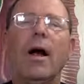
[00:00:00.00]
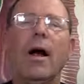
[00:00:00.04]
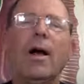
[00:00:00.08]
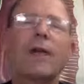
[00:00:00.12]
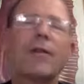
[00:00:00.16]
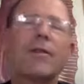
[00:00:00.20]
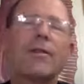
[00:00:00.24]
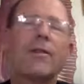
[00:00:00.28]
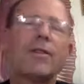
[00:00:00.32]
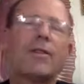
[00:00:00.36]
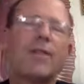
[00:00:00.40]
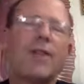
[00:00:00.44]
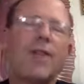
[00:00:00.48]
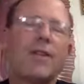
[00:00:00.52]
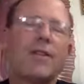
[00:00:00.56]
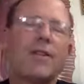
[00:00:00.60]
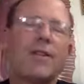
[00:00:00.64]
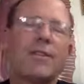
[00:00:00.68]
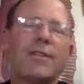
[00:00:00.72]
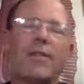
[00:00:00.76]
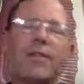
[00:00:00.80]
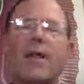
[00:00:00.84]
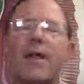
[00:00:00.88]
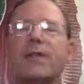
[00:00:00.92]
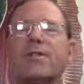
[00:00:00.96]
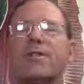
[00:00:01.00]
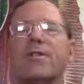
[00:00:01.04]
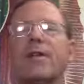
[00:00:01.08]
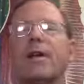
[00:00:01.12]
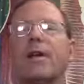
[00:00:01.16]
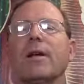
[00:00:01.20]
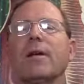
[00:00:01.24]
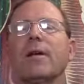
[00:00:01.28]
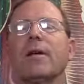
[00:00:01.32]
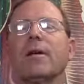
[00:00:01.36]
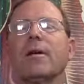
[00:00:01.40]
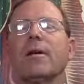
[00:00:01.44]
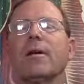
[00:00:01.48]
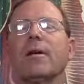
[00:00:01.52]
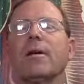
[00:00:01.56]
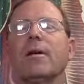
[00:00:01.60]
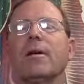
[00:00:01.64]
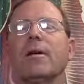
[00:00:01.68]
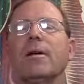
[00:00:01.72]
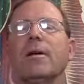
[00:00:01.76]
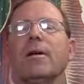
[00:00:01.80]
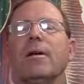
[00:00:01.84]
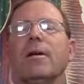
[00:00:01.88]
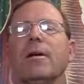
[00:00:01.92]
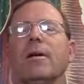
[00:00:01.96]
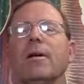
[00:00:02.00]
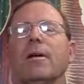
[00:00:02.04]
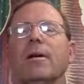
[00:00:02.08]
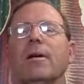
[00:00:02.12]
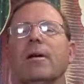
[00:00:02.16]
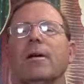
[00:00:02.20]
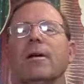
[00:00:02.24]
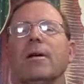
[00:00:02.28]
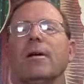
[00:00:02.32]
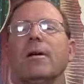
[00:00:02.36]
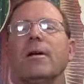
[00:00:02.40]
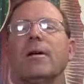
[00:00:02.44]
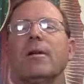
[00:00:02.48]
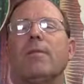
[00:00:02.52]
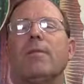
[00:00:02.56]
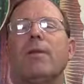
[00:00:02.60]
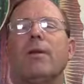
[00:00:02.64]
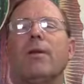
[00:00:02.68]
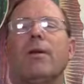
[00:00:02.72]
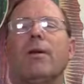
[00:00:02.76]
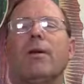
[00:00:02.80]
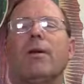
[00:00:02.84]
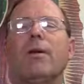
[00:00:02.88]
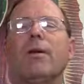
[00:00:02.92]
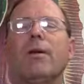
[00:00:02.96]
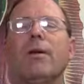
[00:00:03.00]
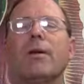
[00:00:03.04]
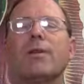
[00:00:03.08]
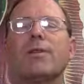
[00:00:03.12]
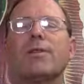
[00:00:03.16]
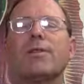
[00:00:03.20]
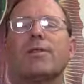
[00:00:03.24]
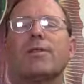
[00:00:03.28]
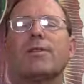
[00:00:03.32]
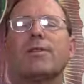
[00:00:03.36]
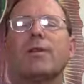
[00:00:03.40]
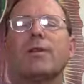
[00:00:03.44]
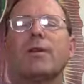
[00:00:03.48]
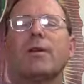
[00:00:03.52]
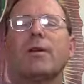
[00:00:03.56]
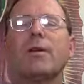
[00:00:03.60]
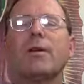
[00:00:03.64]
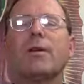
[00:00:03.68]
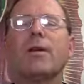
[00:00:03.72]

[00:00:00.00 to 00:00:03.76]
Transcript: Others say it's a blessing because